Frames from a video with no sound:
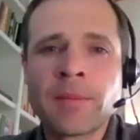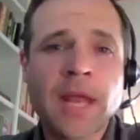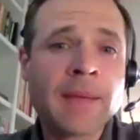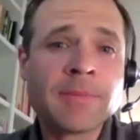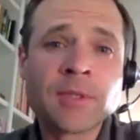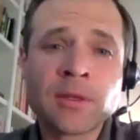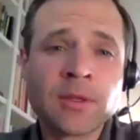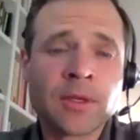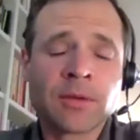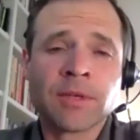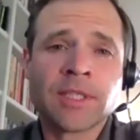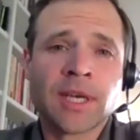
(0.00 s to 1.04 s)
absolutely. You
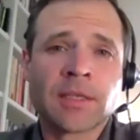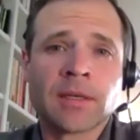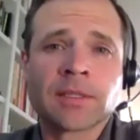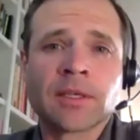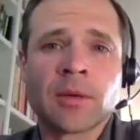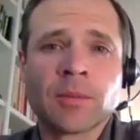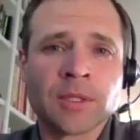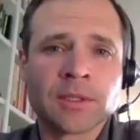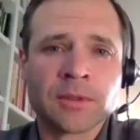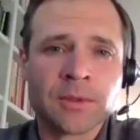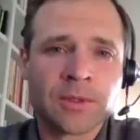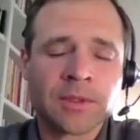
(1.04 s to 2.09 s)
can reach out to us at HomeWork
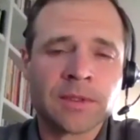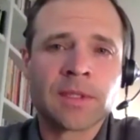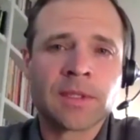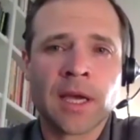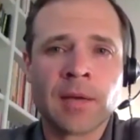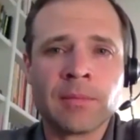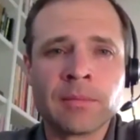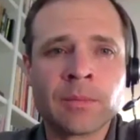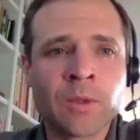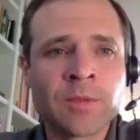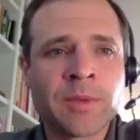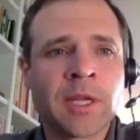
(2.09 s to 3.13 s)
Solutions. Um,
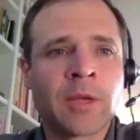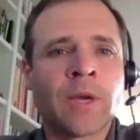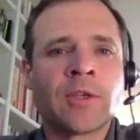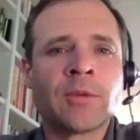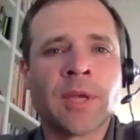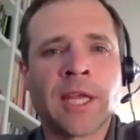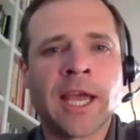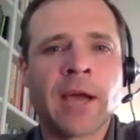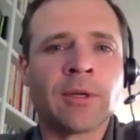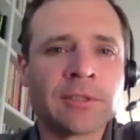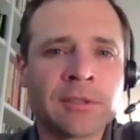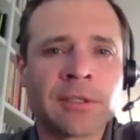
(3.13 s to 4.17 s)
we're spending way too many
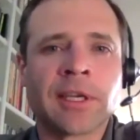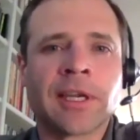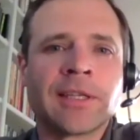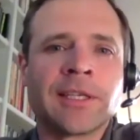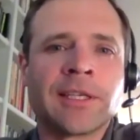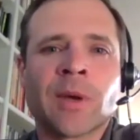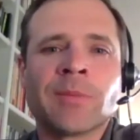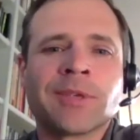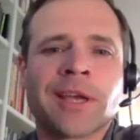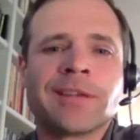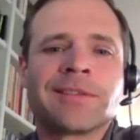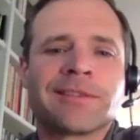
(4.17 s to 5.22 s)
hours looking at these
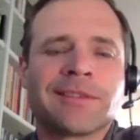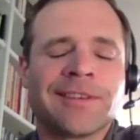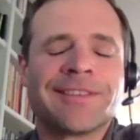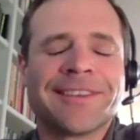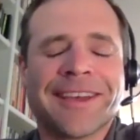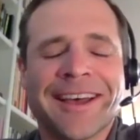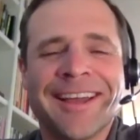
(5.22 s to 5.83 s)
websites and uh,